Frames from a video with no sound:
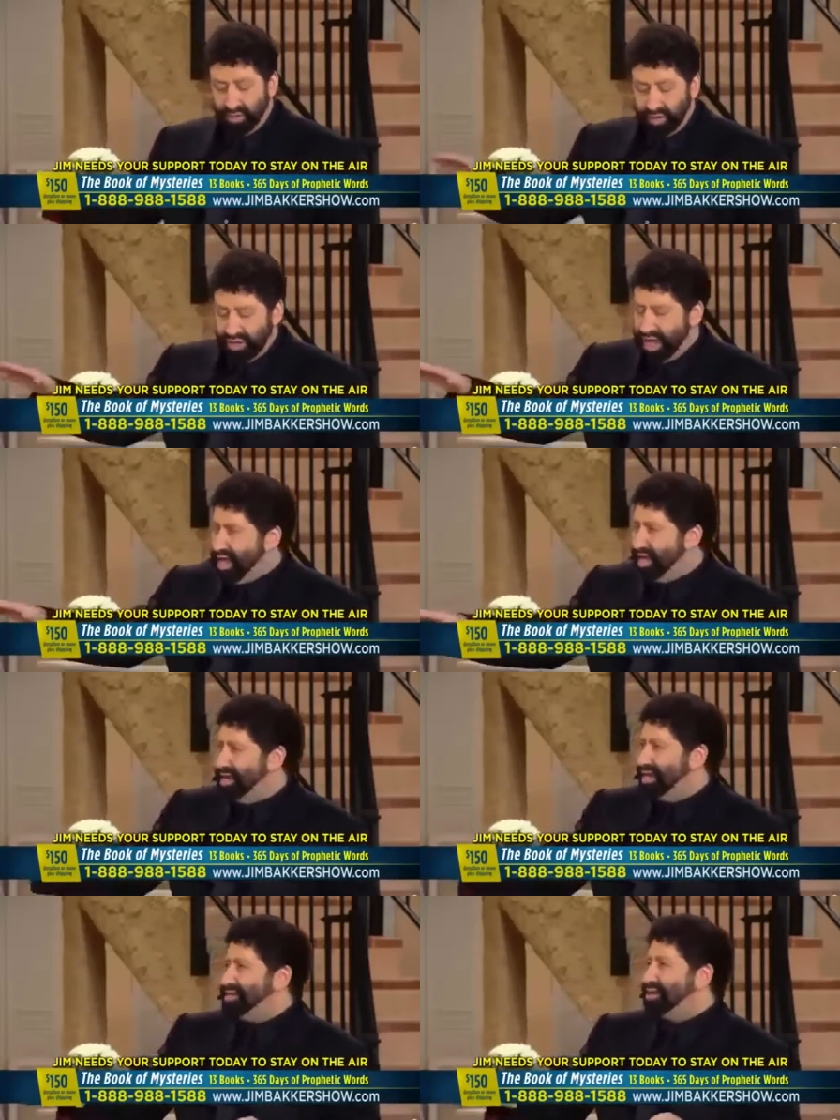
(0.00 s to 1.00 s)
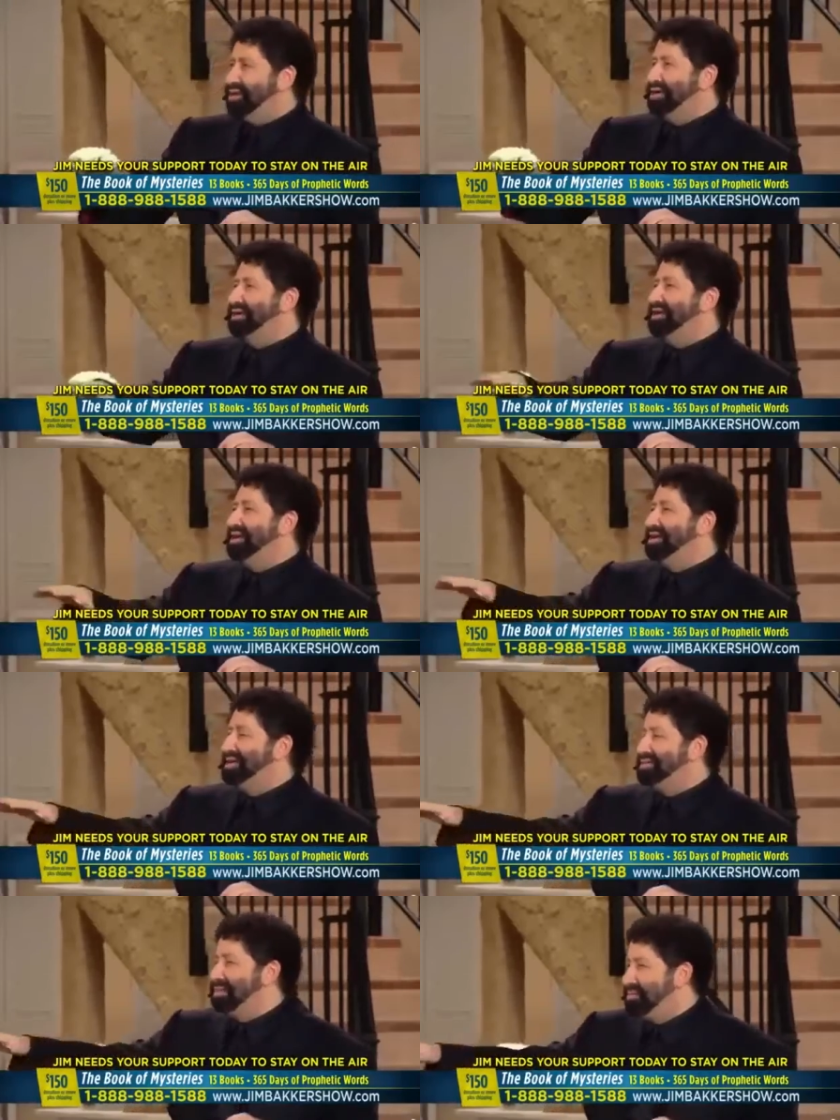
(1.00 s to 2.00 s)
But then they started,
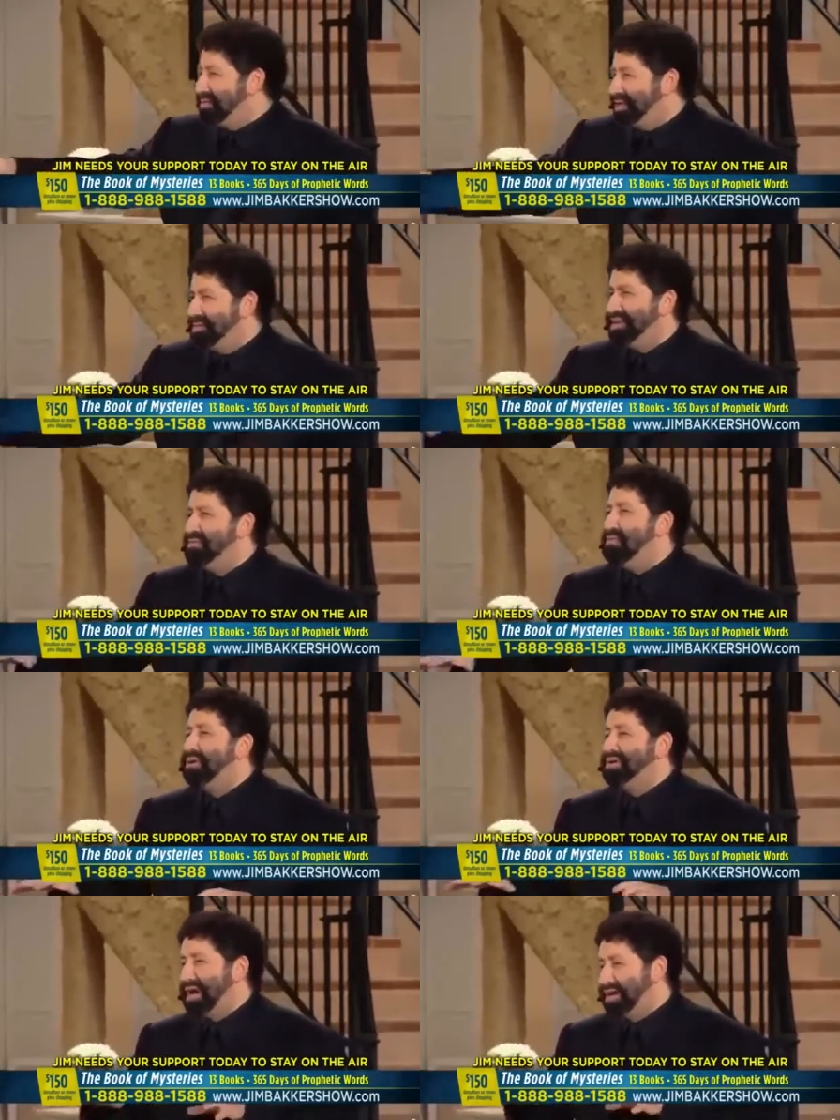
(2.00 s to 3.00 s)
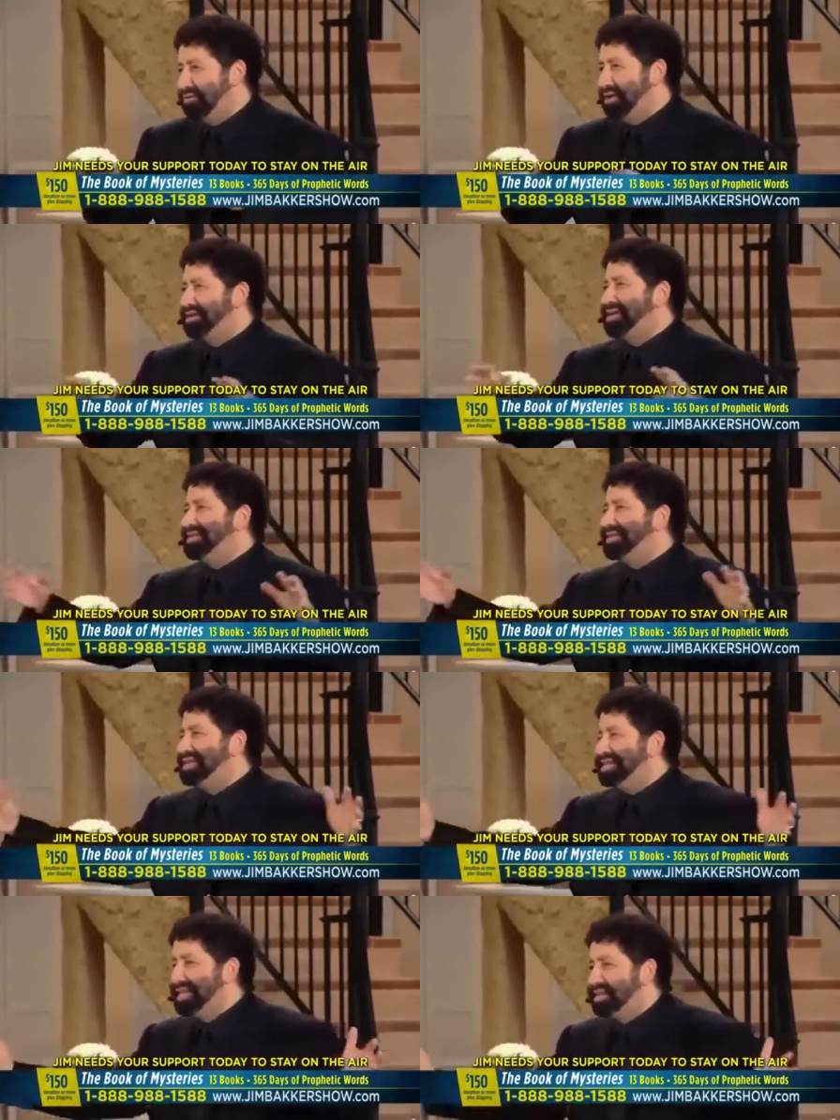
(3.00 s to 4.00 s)
let's be a little bit more tolerant.
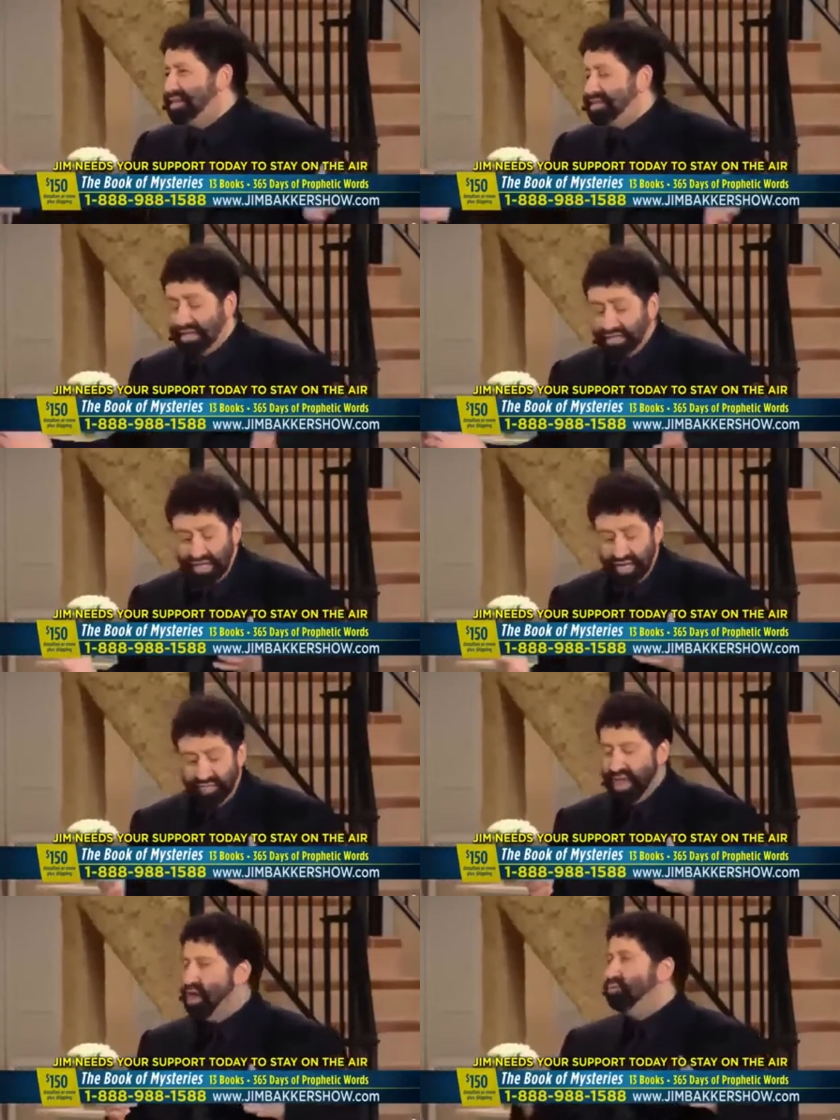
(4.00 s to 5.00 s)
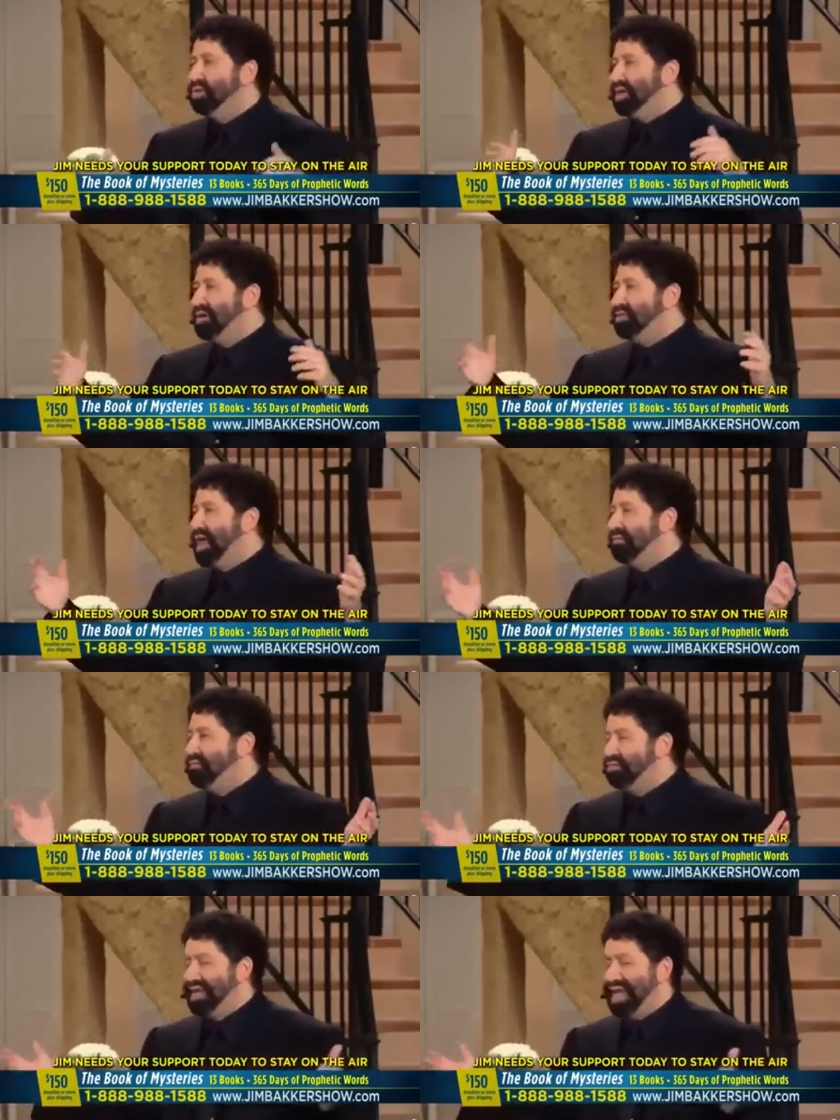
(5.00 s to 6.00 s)
Let's let these things in. We'll have
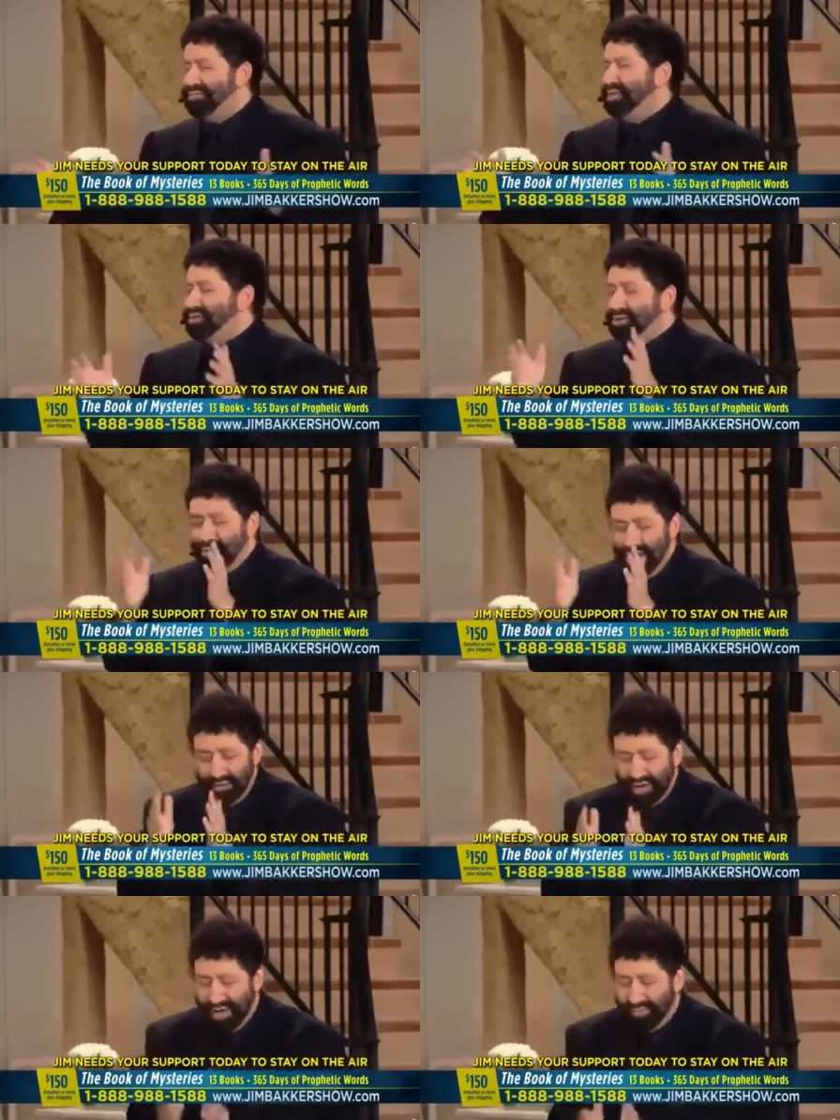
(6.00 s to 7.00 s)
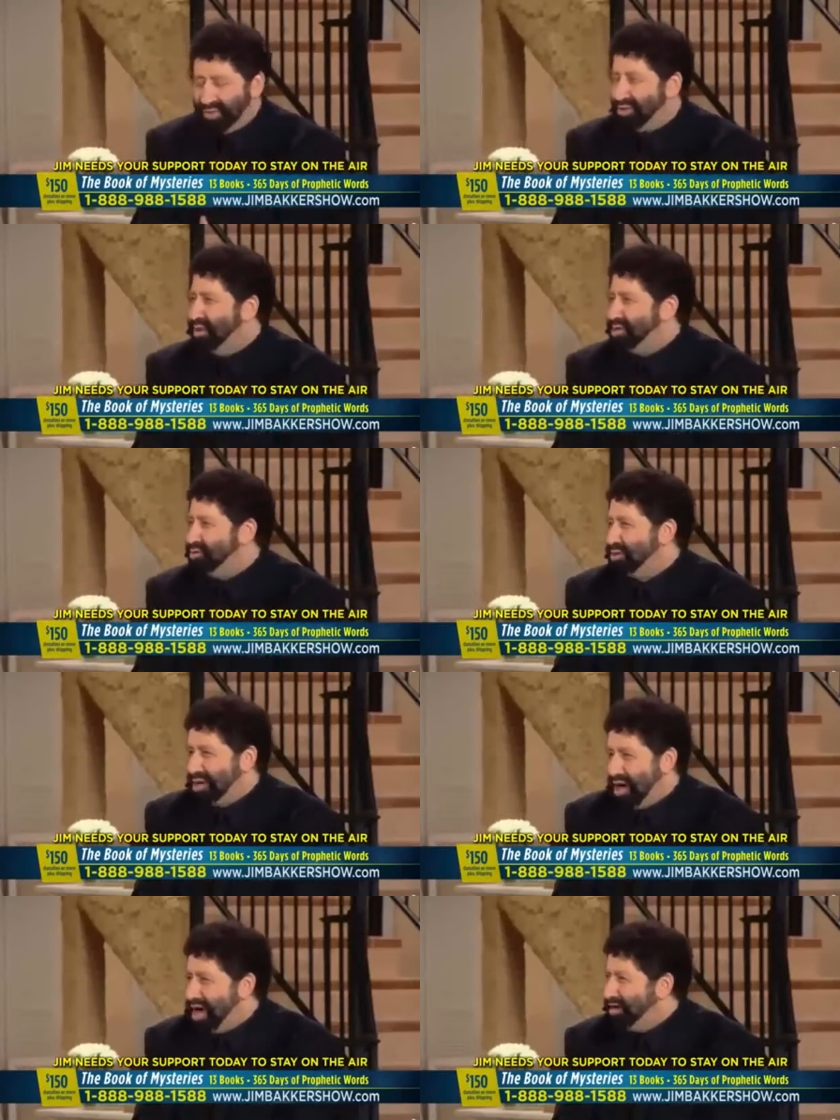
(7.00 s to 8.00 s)
more. We can't be so much with
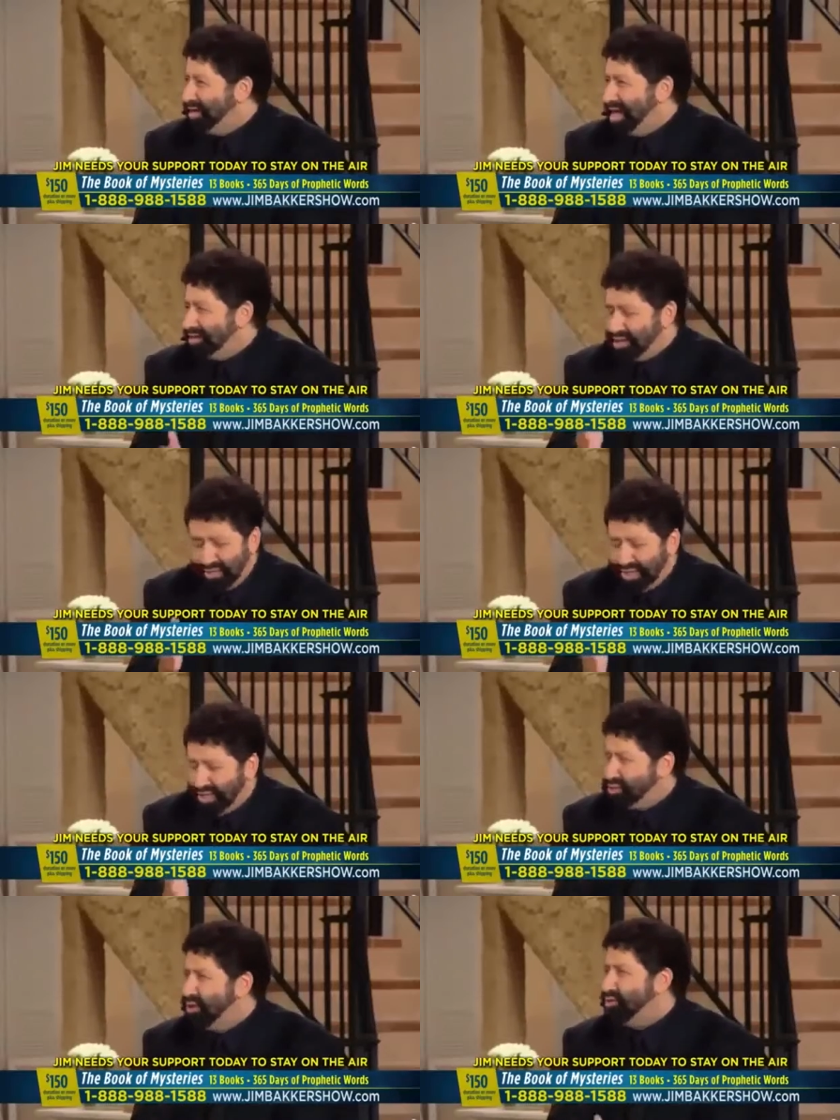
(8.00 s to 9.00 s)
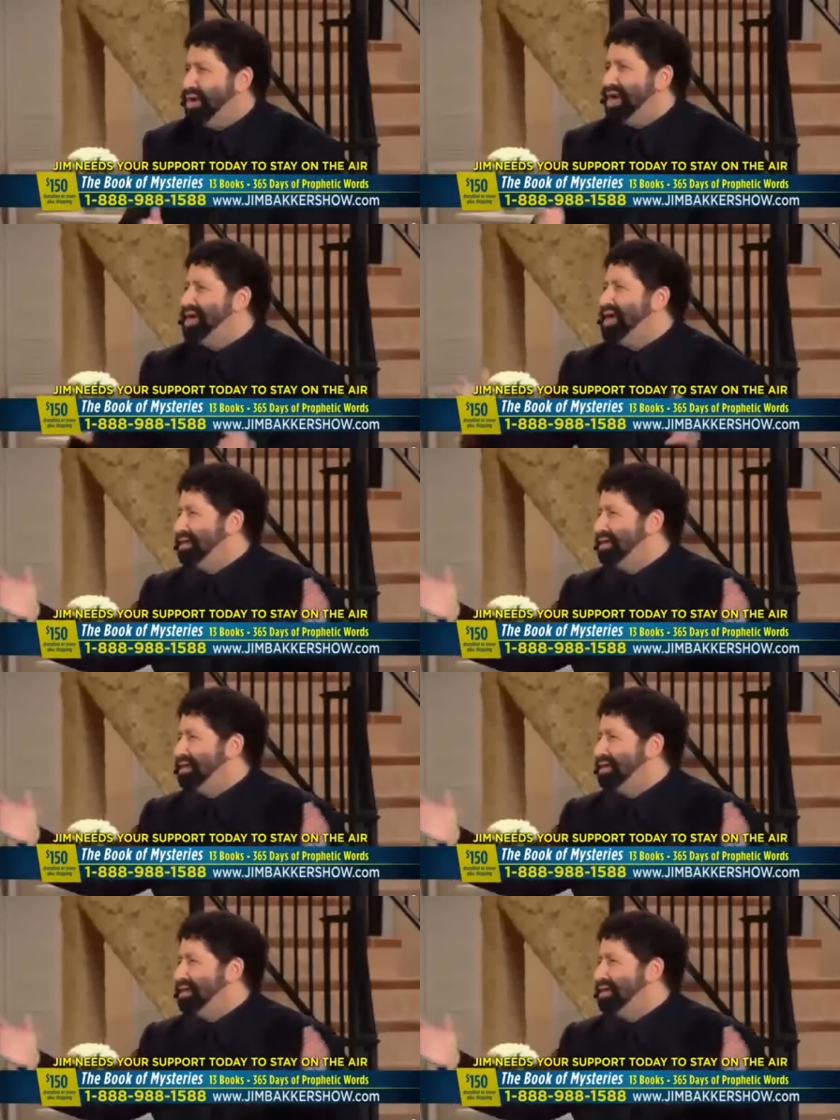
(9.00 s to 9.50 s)
God. It can't just be this one way.